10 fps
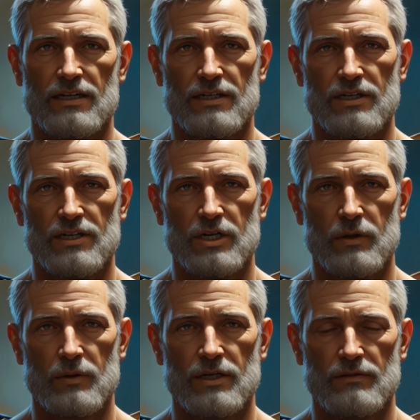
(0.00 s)

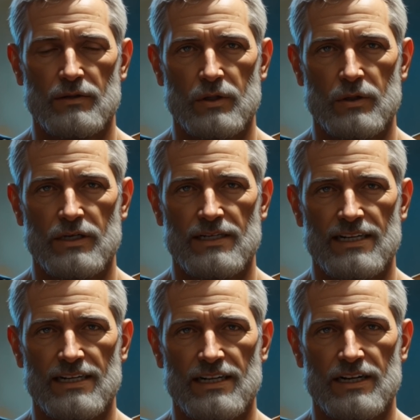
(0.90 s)
So, if you're a
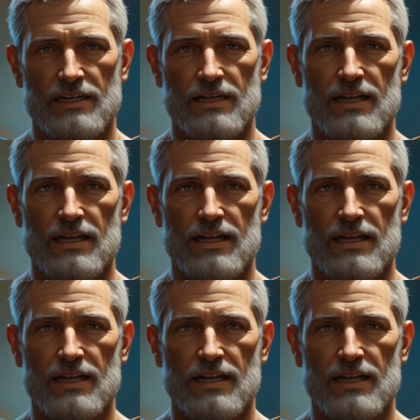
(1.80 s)
thinker,